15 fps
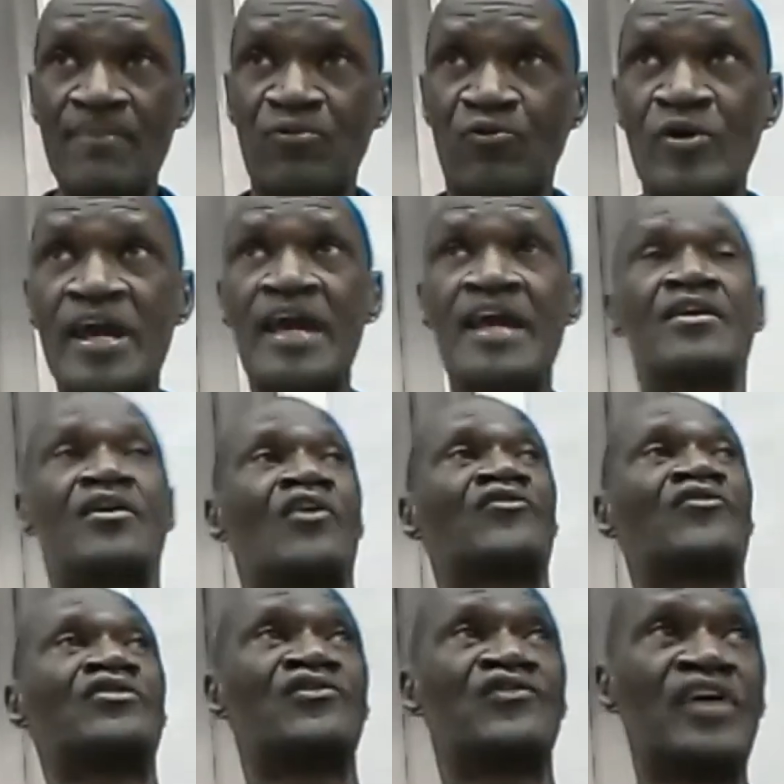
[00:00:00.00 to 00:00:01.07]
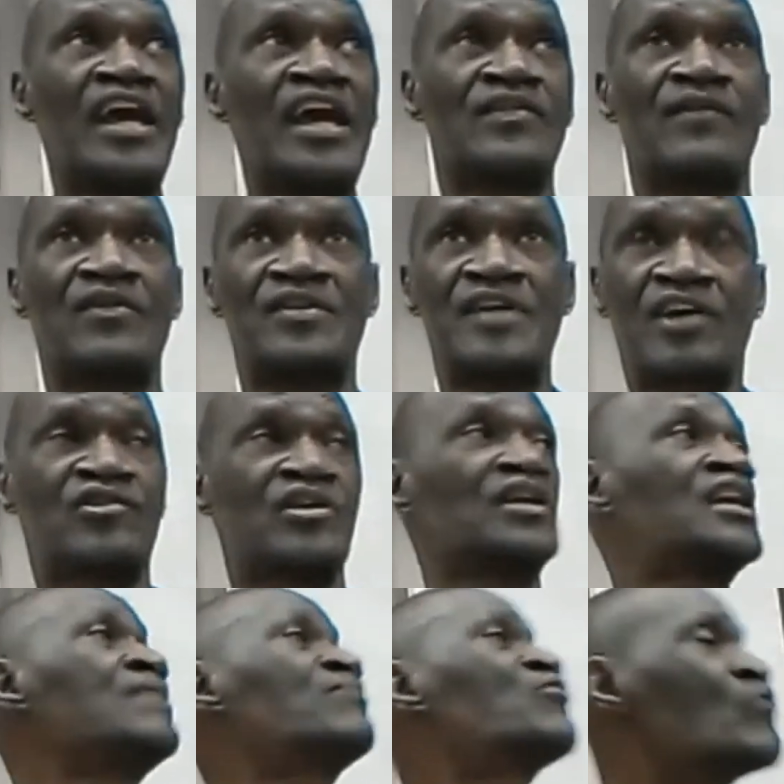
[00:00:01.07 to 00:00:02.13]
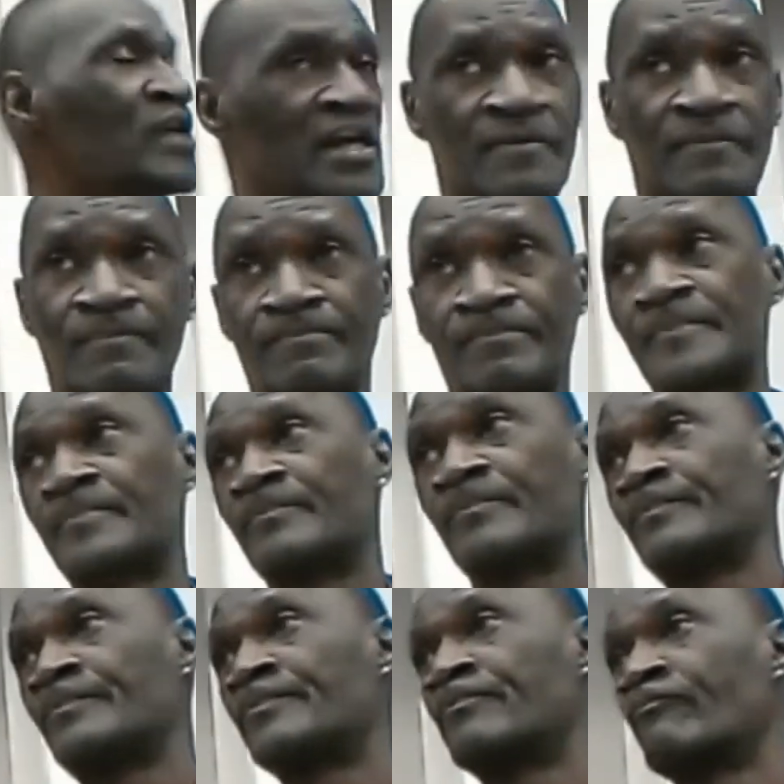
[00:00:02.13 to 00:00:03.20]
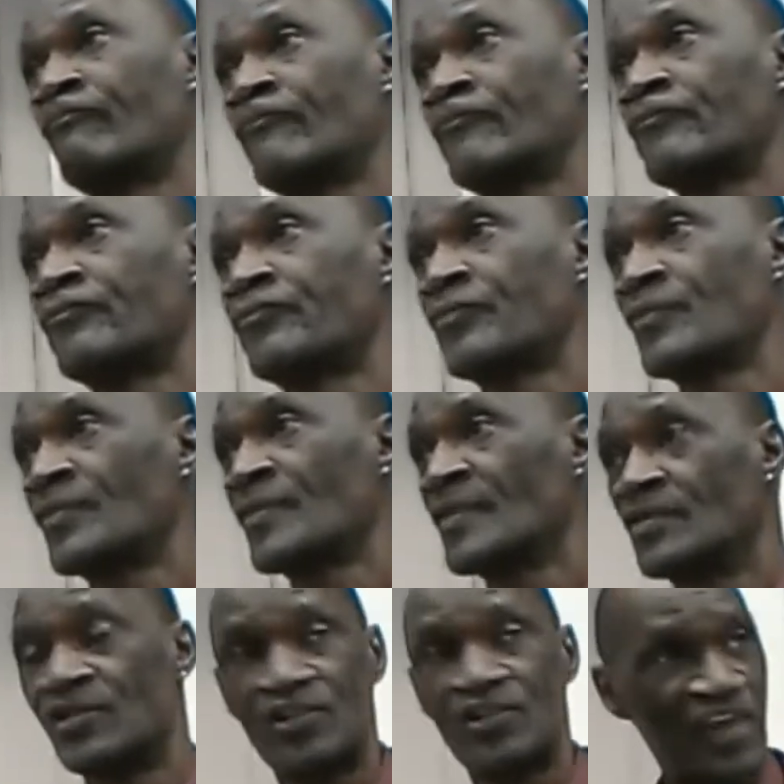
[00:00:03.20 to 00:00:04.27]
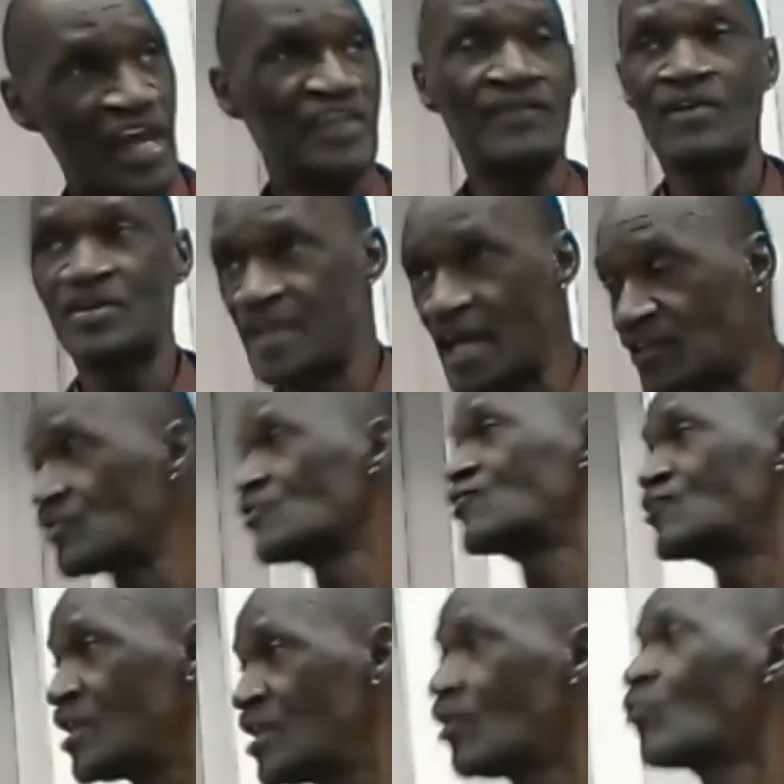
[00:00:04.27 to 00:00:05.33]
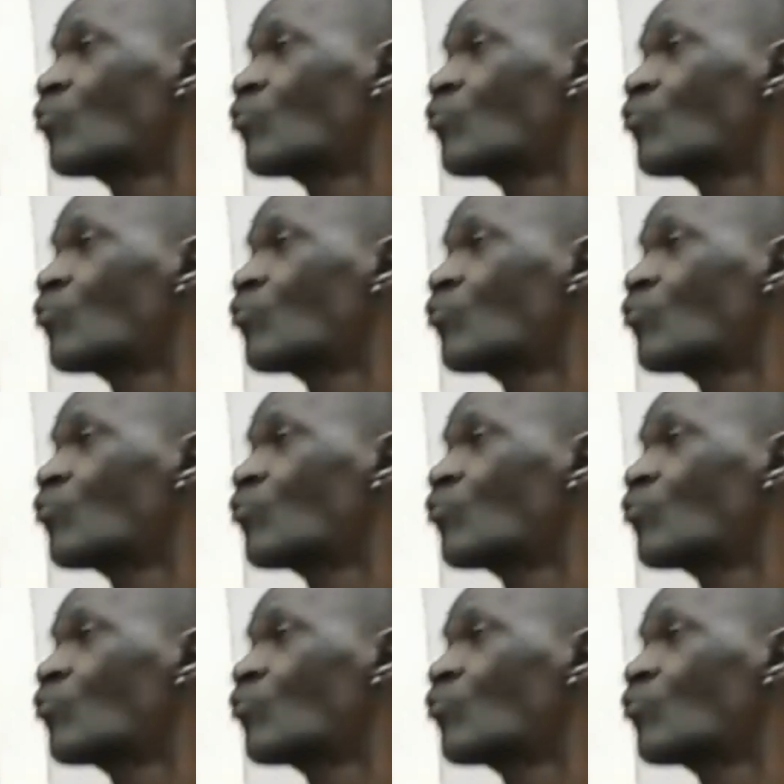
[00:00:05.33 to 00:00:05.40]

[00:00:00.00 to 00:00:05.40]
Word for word: reading because the disease of addiction keeps reading. Yeah. The disease of addiction still